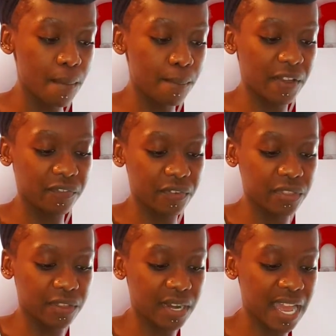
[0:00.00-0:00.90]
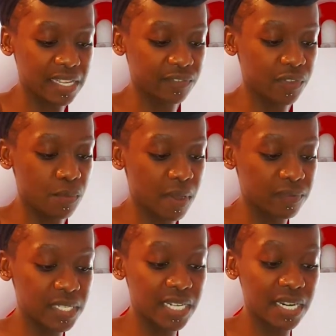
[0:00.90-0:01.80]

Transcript: but for the last few months leading